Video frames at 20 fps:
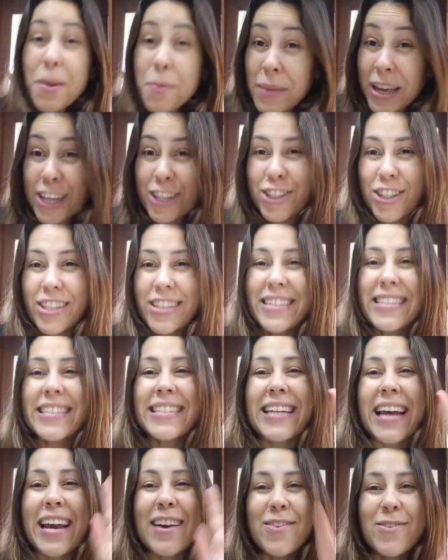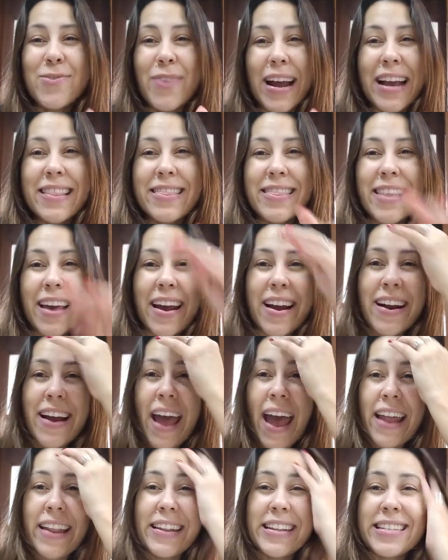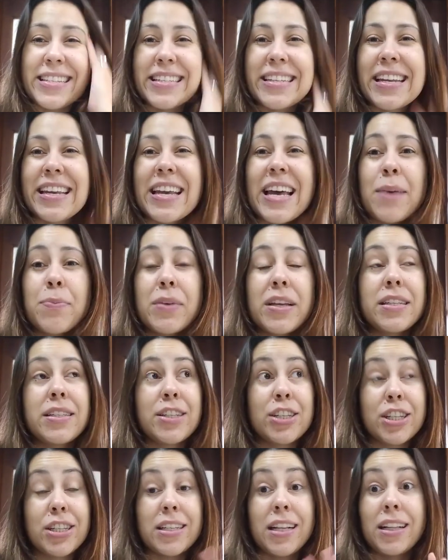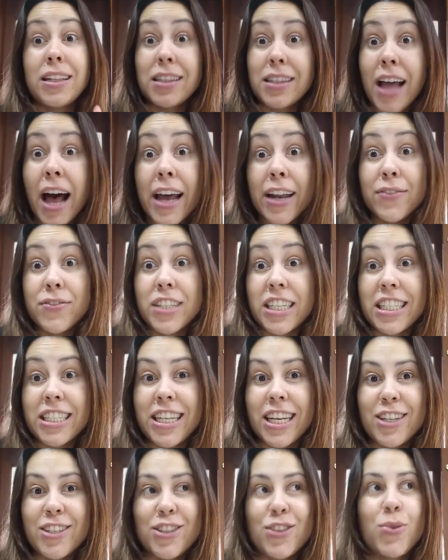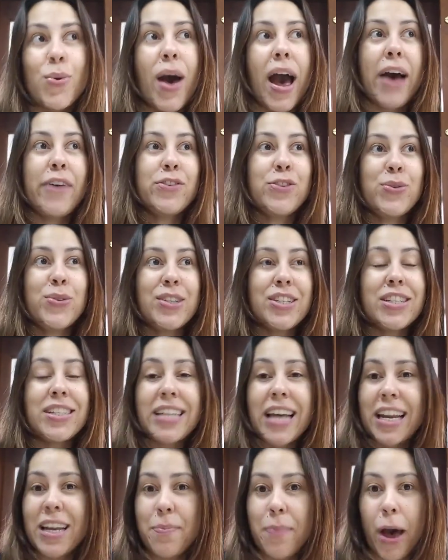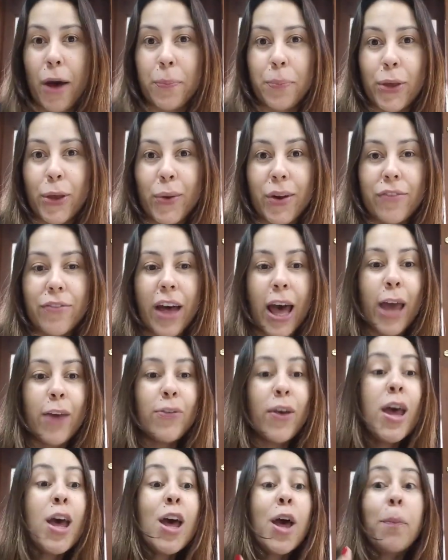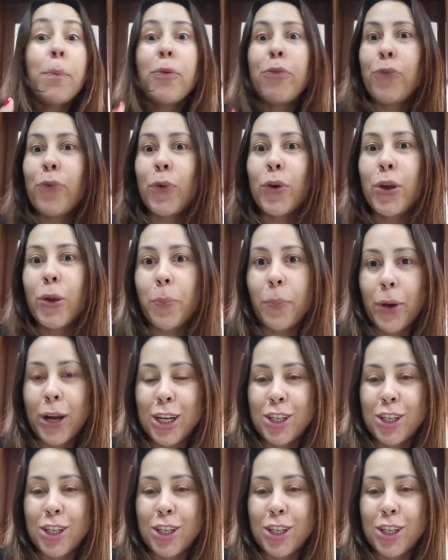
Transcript: Make sure you're staying right there and listening up, because there's a lot of details you have to understand about Puravive before you